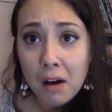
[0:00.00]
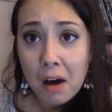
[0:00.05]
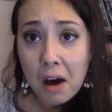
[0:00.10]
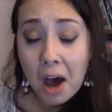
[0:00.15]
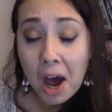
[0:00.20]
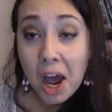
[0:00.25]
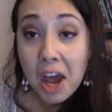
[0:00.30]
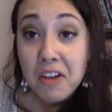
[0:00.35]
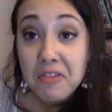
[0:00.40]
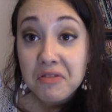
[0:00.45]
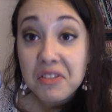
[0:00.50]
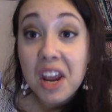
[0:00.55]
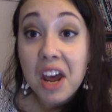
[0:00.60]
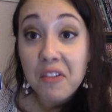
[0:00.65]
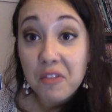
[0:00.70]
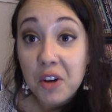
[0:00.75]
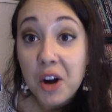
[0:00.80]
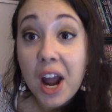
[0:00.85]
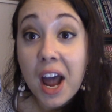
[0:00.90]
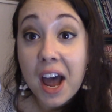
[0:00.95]
I have
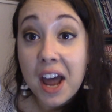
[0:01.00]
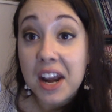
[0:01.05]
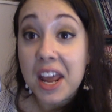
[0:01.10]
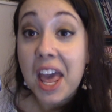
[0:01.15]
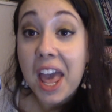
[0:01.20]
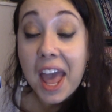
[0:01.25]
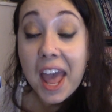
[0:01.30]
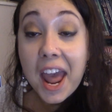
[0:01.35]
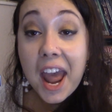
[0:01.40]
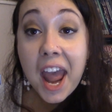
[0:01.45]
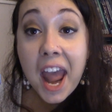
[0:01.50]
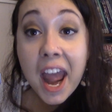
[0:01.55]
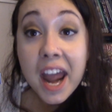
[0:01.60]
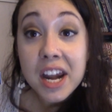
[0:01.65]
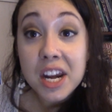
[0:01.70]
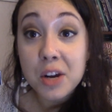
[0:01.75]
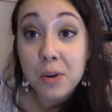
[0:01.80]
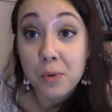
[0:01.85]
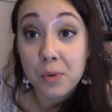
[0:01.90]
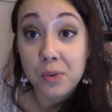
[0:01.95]
never had
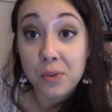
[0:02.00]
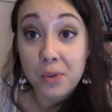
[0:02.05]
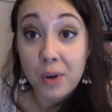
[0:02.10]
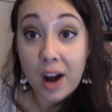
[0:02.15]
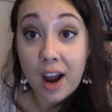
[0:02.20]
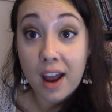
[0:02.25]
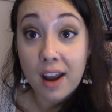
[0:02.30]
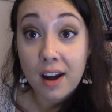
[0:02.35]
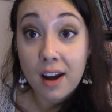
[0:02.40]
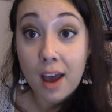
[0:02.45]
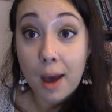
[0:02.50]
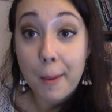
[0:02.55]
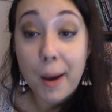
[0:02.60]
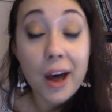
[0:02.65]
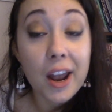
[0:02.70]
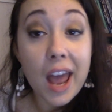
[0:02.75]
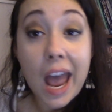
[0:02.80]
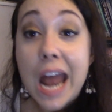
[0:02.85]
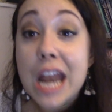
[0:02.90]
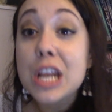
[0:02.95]
any regret
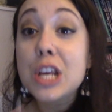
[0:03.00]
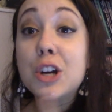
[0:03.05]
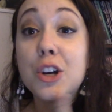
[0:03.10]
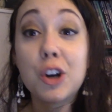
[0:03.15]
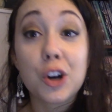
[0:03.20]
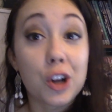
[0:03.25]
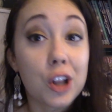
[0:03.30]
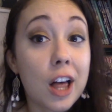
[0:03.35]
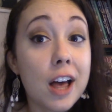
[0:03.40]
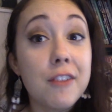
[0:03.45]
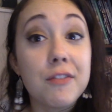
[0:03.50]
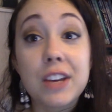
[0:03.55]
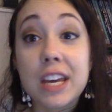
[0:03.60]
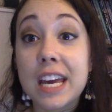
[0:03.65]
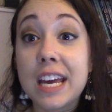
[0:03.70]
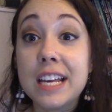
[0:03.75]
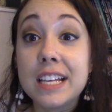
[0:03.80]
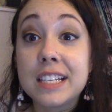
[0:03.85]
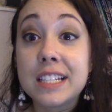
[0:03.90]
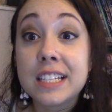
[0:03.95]
about any girl I've
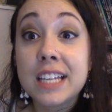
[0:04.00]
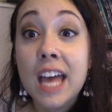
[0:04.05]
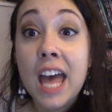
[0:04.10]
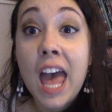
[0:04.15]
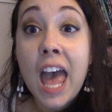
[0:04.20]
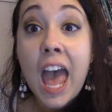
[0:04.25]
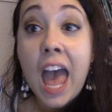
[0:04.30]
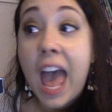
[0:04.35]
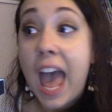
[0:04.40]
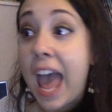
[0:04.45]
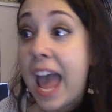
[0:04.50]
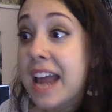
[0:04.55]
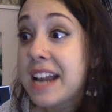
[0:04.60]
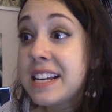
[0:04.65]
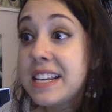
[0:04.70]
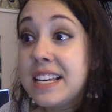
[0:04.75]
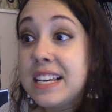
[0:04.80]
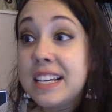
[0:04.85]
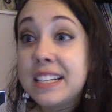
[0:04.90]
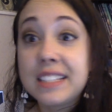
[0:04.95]
kissed,
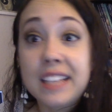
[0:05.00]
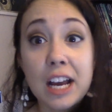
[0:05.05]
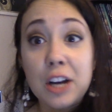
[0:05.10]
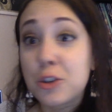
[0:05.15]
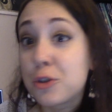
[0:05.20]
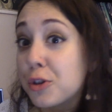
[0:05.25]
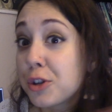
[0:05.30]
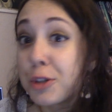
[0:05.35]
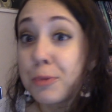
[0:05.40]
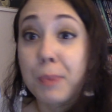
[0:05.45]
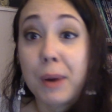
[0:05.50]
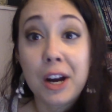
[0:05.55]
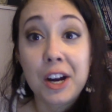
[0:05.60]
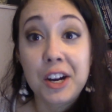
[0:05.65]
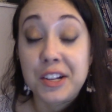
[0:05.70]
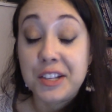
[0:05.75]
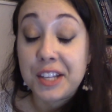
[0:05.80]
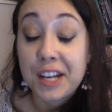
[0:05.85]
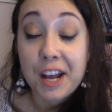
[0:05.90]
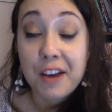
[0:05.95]
any sexual
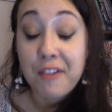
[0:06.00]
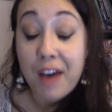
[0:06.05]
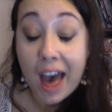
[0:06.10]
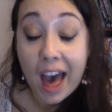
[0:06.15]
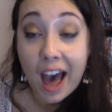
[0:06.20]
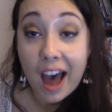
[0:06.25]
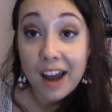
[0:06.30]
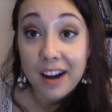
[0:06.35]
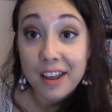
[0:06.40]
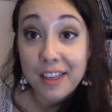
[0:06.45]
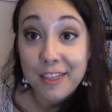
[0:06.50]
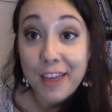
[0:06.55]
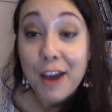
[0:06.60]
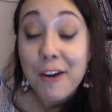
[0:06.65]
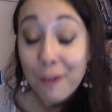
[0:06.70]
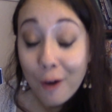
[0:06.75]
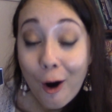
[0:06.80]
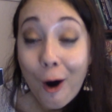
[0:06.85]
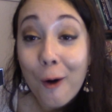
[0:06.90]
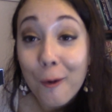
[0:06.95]
experience that I've had. They've
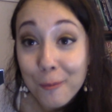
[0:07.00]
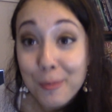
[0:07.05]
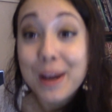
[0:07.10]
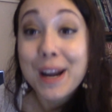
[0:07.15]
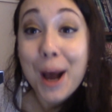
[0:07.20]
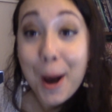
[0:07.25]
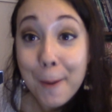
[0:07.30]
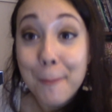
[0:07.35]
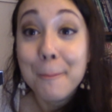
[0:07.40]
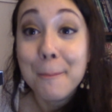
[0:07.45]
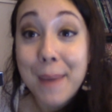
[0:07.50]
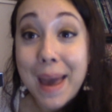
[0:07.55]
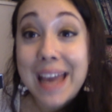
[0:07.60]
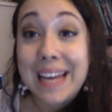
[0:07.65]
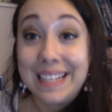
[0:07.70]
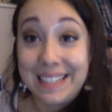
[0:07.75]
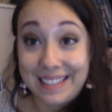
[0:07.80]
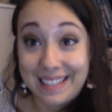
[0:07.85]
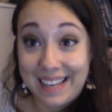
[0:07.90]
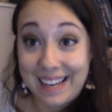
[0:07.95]
all been
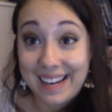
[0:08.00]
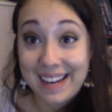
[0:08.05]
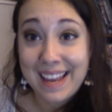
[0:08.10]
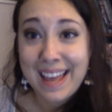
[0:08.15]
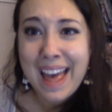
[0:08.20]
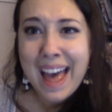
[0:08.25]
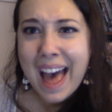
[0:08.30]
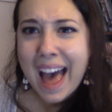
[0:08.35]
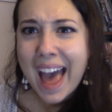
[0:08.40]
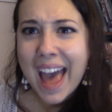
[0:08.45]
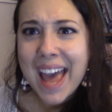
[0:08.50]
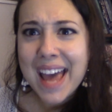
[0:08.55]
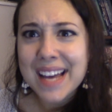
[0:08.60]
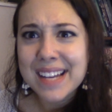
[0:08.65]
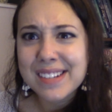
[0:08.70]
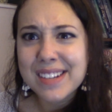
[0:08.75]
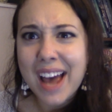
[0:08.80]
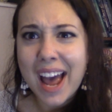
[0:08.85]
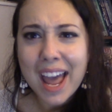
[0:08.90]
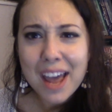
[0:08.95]
amazing.
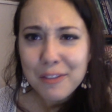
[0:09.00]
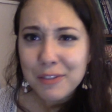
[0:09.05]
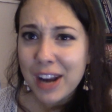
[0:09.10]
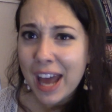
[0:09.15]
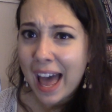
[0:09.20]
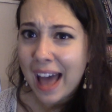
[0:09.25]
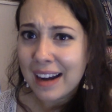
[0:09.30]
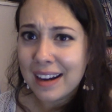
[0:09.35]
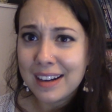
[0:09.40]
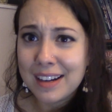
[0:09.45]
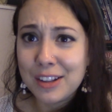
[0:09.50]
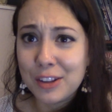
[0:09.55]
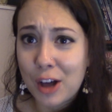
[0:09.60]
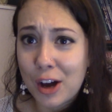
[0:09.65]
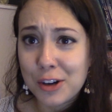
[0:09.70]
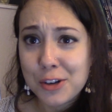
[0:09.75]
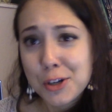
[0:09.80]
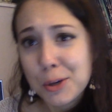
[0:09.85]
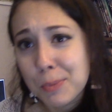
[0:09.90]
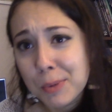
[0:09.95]
And I haven't had any
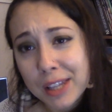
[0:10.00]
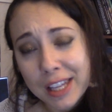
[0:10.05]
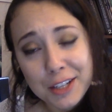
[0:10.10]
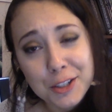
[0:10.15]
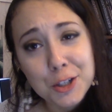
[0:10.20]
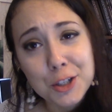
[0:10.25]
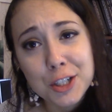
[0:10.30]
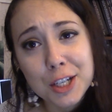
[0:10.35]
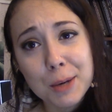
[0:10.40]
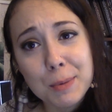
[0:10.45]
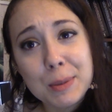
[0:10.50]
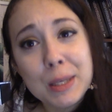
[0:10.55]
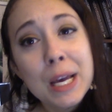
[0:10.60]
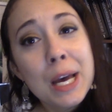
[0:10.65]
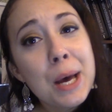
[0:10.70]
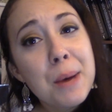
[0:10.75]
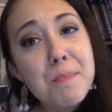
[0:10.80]
long-term relationships.